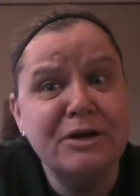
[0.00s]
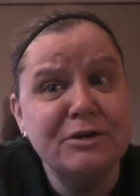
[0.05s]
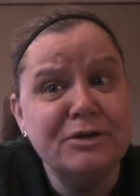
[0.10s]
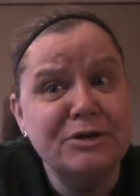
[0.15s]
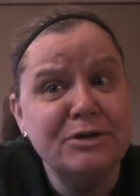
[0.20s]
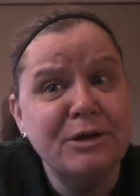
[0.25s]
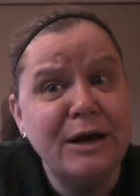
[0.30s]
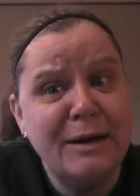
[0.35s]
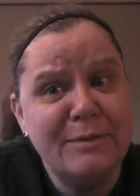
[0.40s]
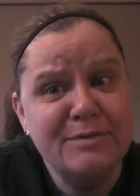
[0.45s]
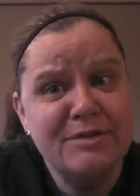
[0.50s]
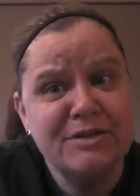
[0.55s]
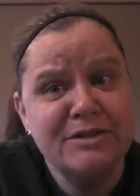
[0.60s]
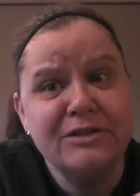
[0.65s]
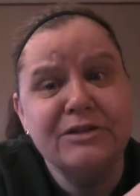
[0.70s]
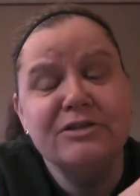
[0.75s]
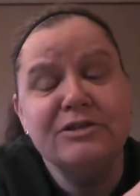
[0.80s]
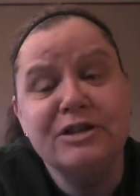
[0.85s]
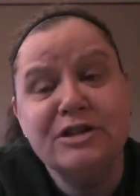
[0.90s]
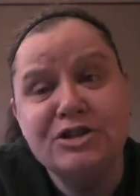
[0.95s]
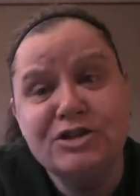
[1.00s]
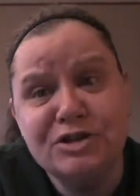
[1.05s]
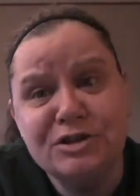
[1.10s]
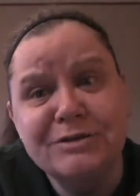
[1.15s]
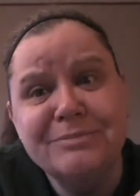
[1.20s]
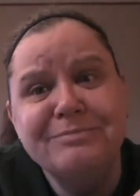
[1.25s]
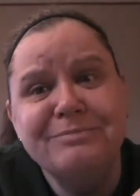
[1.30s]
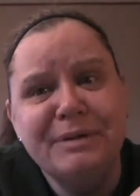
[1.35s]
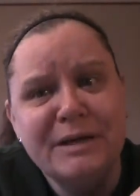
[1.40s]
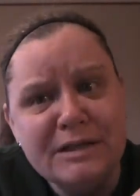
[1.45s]
and you absolutely
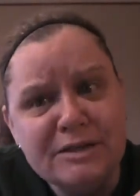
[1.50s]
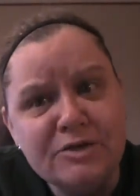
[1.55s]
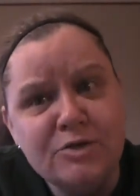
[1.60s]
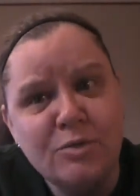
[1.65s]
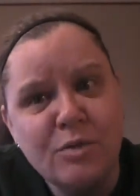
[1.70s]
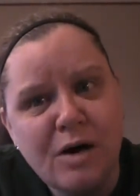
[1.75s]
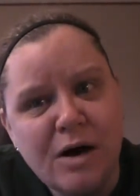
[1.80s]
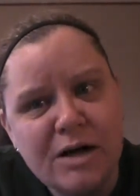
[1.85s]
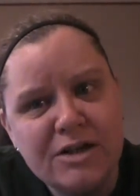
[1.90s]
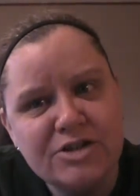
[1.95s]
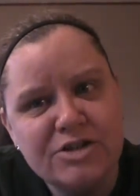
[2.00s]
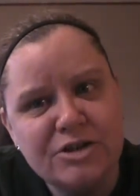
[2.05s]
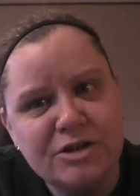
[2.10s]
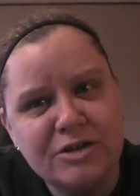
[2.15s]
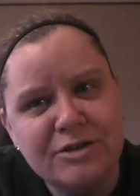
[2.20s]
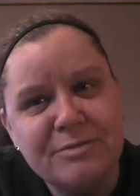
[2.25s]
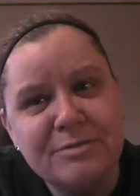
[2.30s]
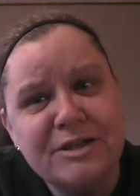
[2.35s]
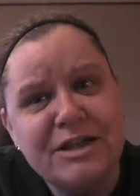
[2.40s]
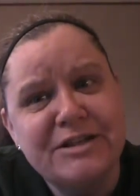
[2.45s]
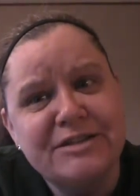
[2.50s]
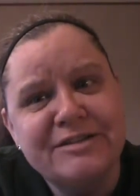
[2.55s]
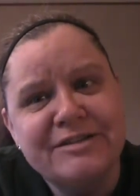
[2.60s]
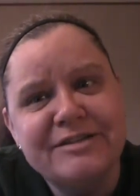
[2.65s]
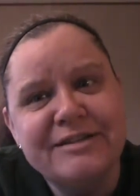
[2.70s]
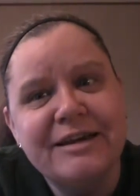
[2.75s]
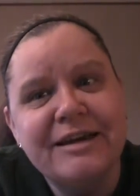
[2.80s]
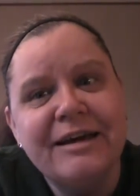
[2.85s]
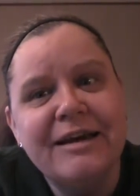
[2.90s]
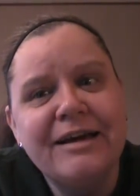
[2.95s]
should binge watch her
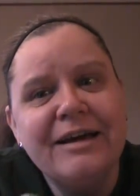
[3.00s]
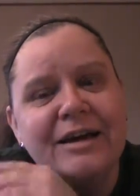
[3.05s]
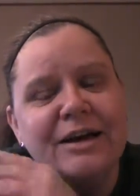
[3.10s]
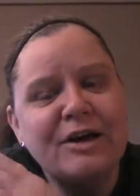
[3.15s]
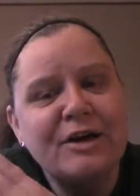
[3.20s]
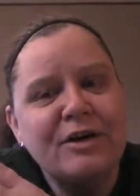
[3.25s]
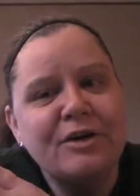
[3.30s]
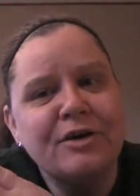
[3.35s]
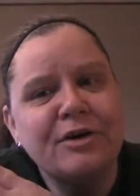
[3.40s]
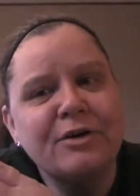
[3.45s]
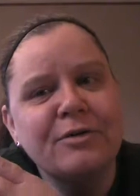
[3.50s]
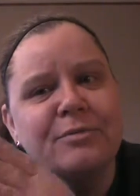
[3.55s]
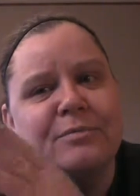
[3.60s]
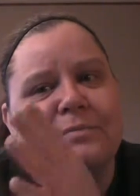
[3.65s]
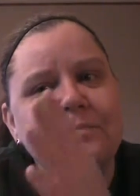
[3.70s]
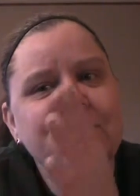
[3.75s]
because her